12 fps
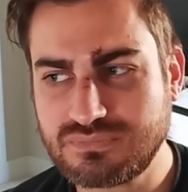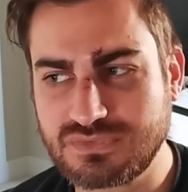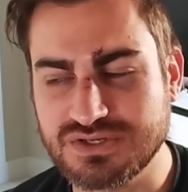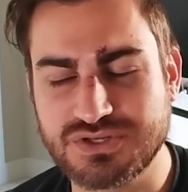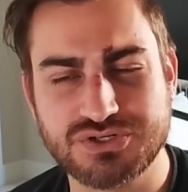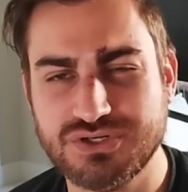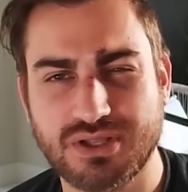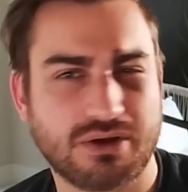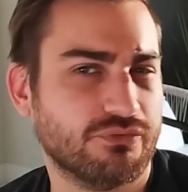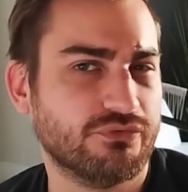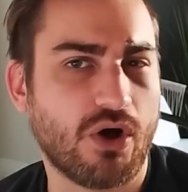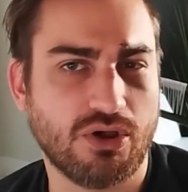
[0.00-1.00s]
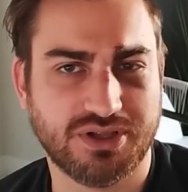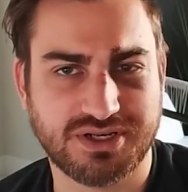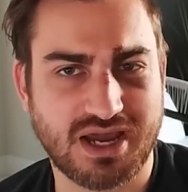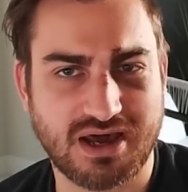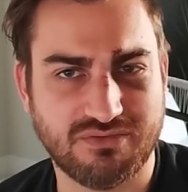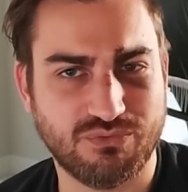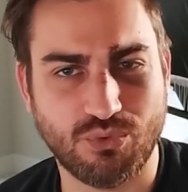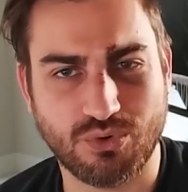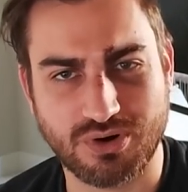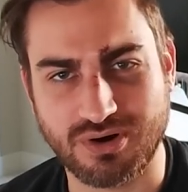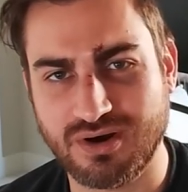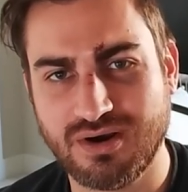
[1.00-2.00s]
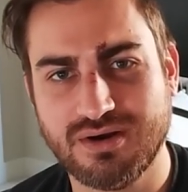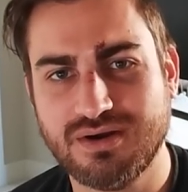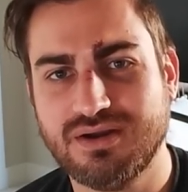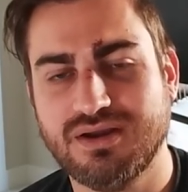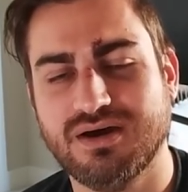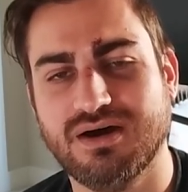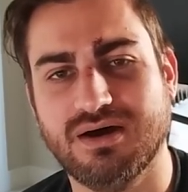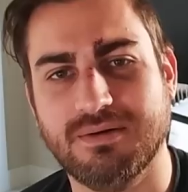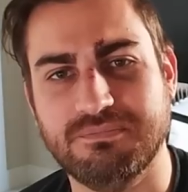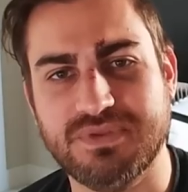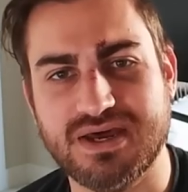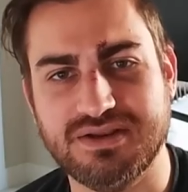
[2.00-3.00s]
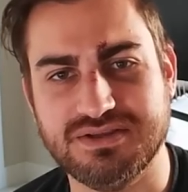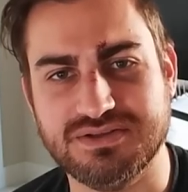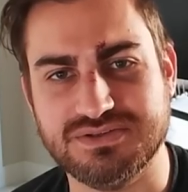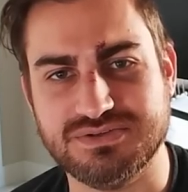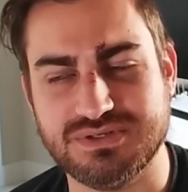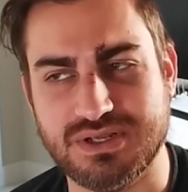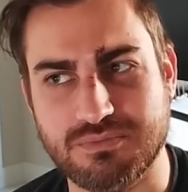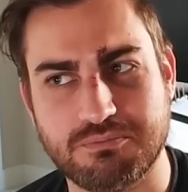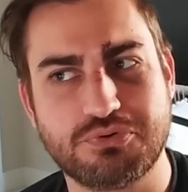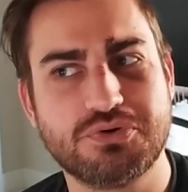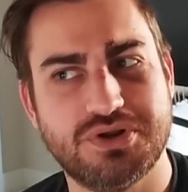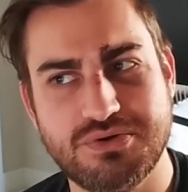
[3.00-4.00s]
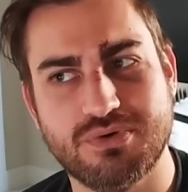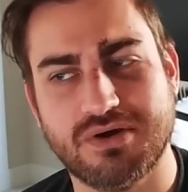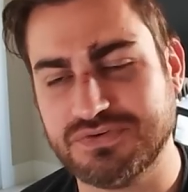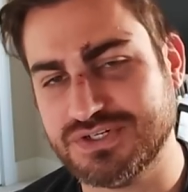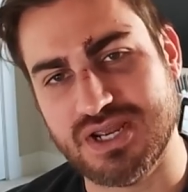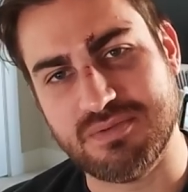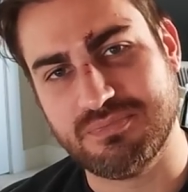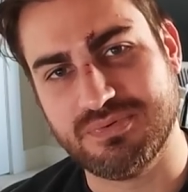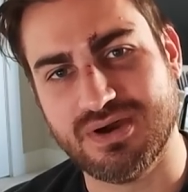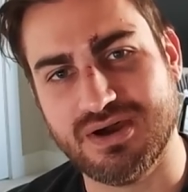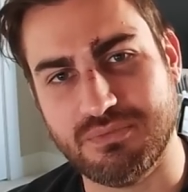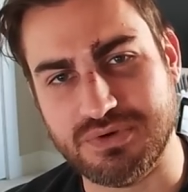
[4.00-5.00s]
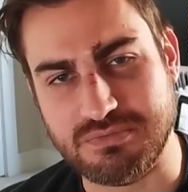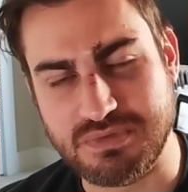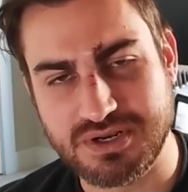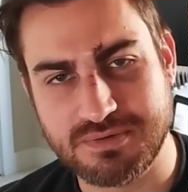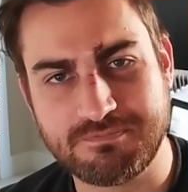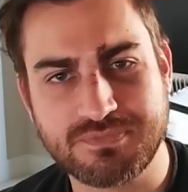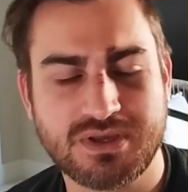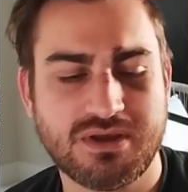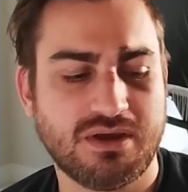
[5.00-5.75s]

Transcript: essentially like a fallen god of war um, that is in pretty rough shape uh, when you meet him.